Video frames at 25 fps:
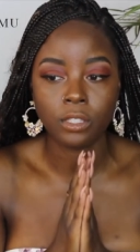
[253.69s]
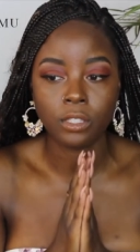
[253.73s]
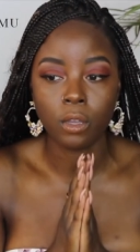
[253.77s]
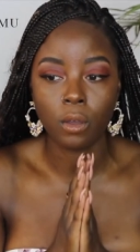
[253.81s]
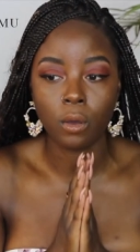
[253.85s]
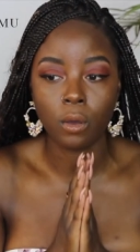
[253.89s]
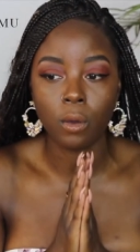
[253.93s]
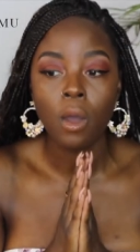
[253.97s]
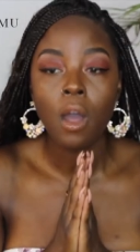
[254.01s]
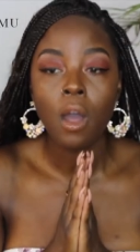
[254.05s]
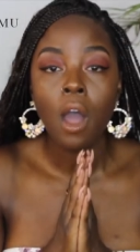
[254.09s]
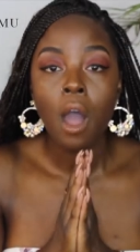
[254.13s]

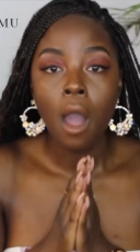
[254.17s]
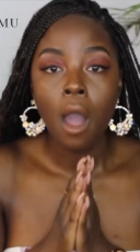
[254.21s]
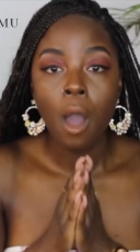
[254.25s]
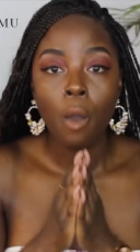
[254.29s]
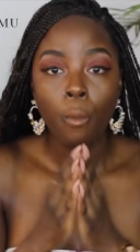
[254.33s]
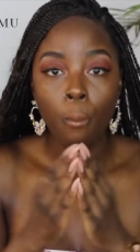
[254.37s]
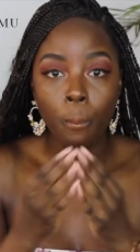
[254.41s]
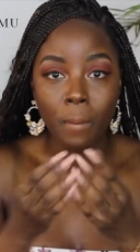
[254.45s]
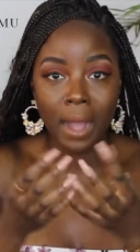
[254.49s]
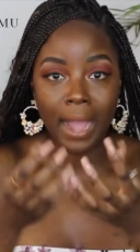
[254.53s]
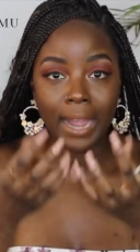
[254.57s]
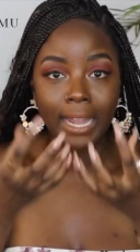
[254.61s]
So
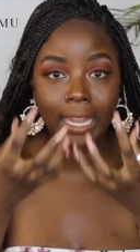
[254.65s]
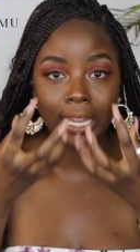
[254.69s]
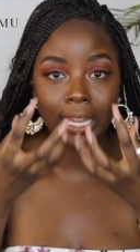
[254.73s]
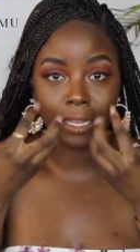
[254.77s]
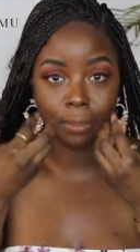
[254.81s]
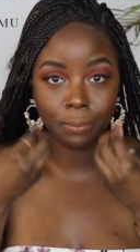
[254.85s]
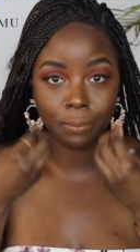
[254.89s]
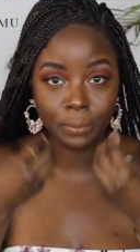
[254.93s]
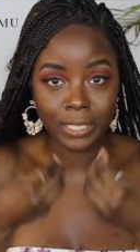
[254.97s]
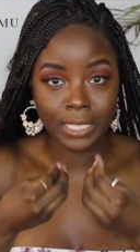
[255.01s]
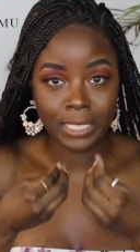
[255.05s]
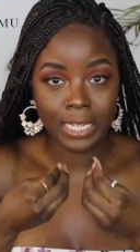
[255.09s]
my
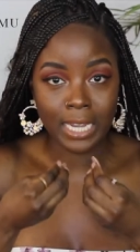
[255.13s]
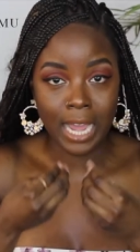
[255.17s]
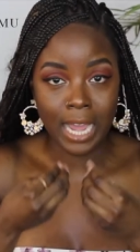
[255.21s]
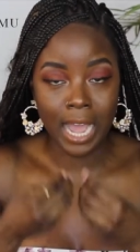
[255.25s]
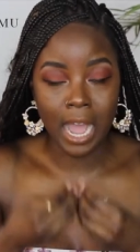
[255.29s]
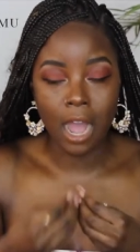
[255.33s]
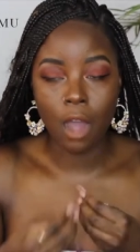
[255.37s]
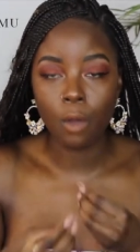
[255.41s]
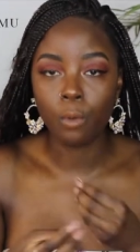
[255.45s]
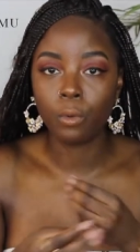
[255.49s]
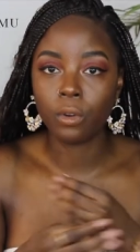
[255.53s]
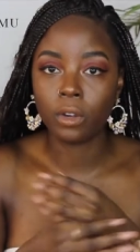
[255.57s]
lips
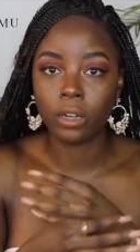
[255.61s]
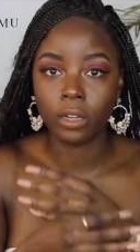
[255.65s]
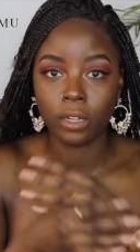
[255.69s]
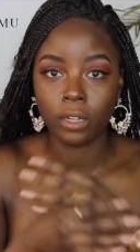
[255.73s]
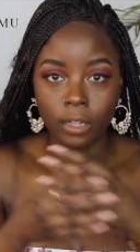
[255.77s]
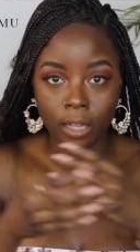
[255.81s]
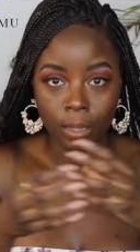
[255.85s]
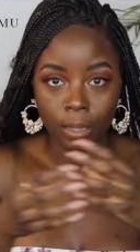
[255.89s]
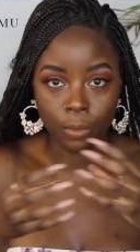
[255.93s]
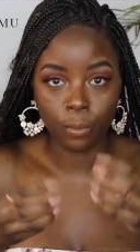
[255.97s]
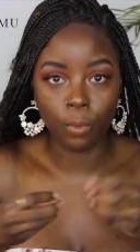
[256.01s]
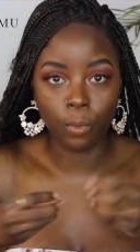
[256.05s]
now
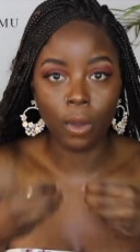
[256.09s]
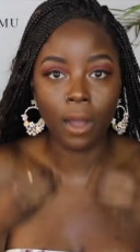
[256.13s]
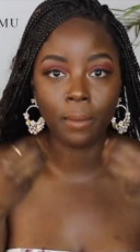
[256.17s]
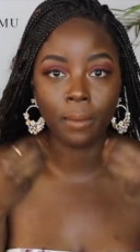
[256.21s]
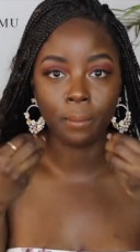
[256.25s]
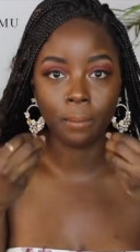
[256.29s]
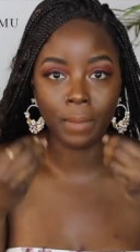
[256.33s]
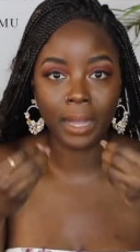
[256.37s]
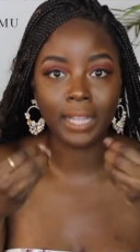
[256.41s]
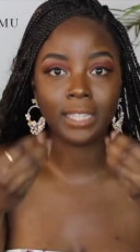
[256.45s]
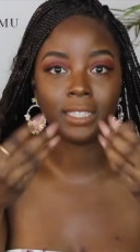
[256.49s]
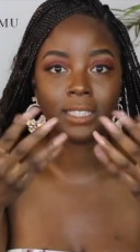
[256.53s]
were
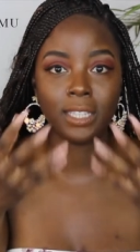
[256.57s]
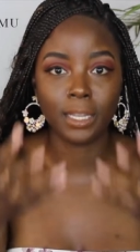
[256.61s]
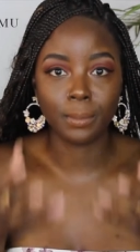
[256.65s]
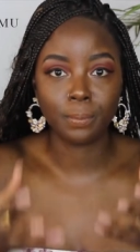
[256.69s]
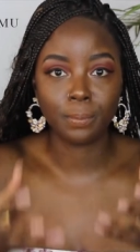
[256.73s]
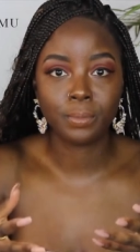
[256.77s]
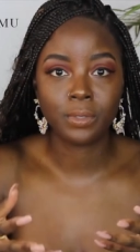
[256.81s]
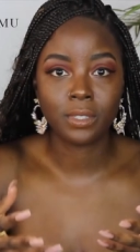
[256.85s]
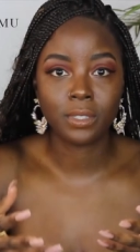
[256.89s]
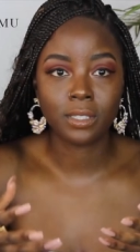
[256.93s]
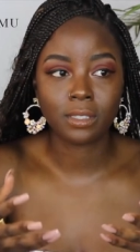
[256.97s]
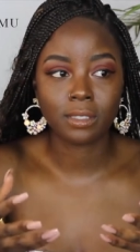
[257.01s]
what my
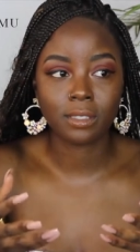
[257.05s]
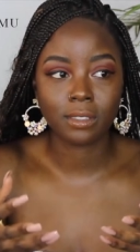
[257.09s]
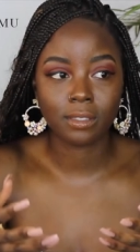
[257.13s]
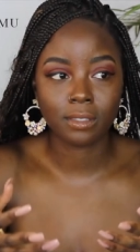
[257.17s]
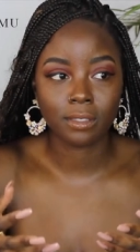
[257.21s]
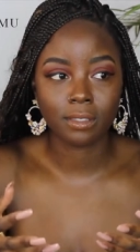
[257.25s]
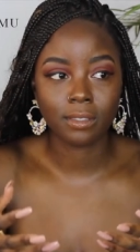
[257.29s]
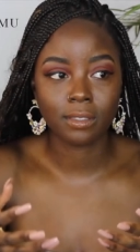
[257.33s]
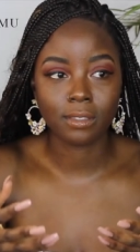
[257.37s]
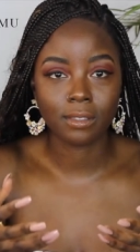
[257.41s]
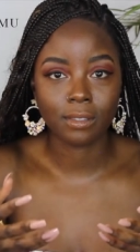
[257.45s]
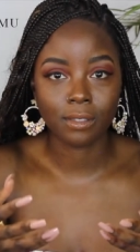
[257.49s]
lips
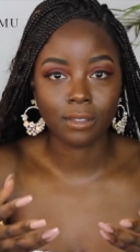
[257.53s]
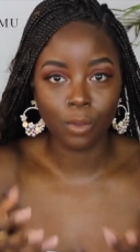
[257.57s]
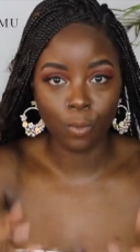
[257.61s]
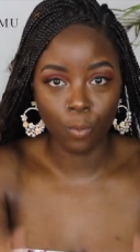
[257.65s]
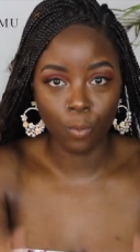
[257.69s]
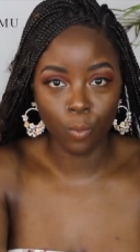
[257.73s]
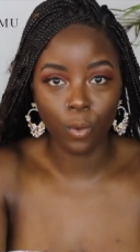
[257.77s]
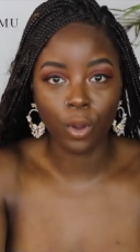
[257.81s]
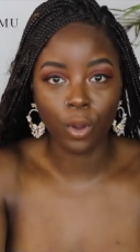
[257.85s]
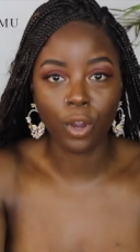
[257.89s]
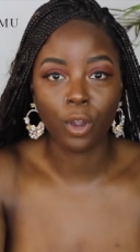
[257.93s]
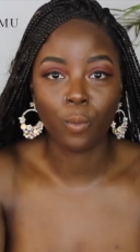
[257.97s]

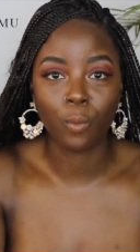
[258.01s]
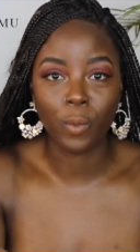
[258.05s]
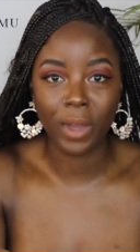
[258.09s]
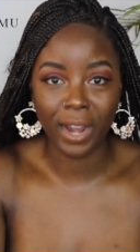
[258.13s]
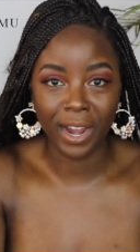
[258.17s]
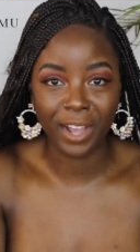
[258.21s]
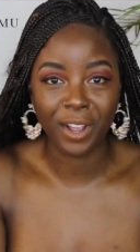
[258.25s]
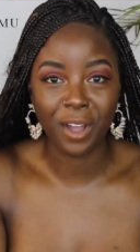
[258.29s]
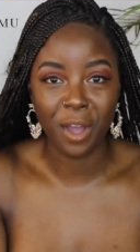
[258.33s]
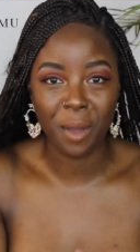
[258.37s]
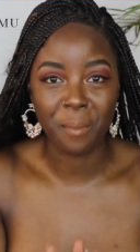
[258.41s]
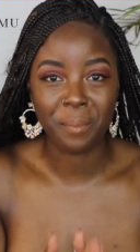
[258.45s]
were
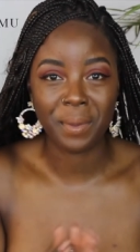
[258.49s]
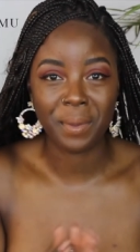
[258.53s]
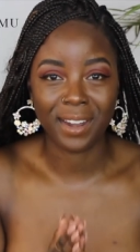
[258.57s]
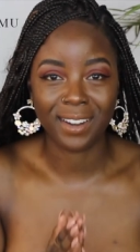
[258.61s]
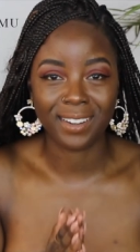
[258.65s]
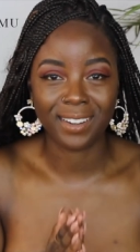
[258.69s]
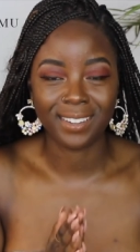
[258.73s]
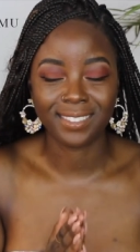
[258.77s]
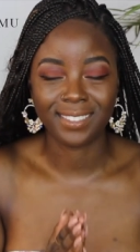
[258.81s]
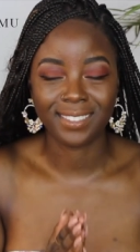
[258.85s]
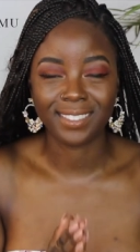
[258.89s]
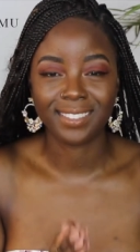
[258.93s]
when I got
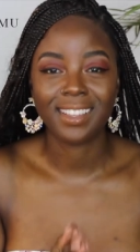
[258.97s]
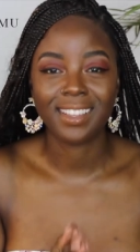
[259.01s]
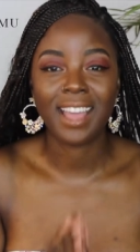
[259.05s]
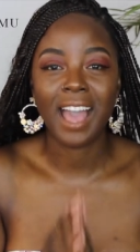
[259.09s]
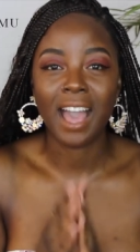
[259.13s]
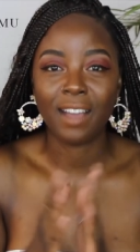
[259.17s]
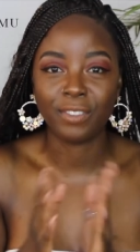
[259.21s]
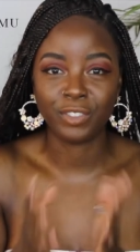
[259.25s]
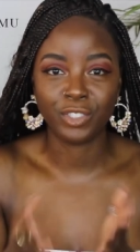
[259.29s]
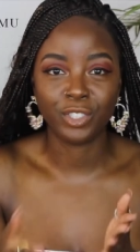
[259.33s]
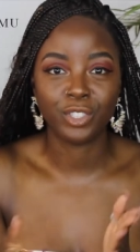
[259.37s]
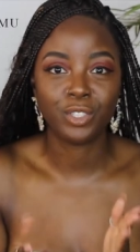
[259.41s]
better
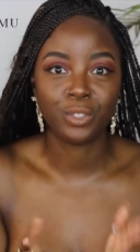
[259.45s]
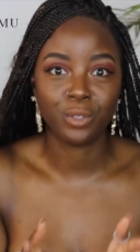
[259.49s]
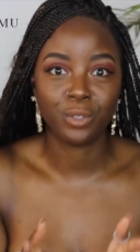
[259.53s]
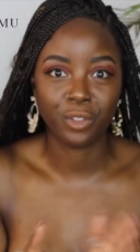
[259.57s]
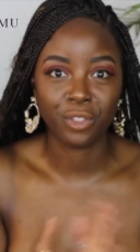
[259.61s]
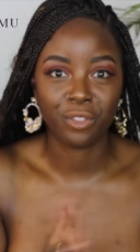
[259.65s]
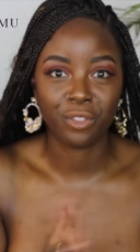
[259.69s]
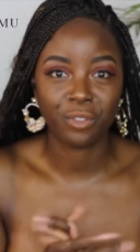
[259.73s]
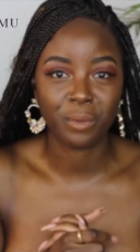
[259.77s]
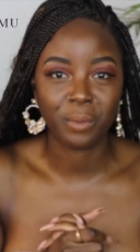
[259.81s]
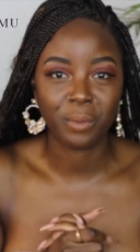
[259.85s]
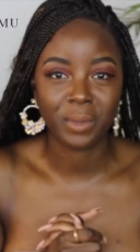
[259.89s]
after
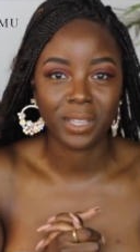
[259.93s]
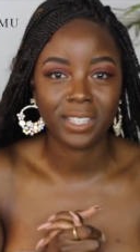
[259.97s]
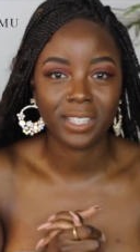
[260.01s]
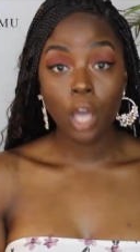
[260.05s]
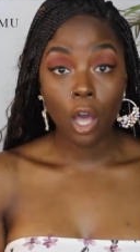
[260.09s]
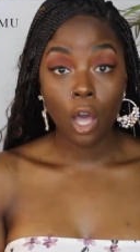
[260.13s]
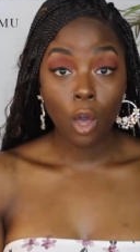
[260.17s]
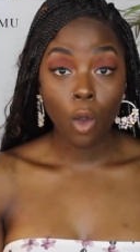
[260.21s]
two to three weeks.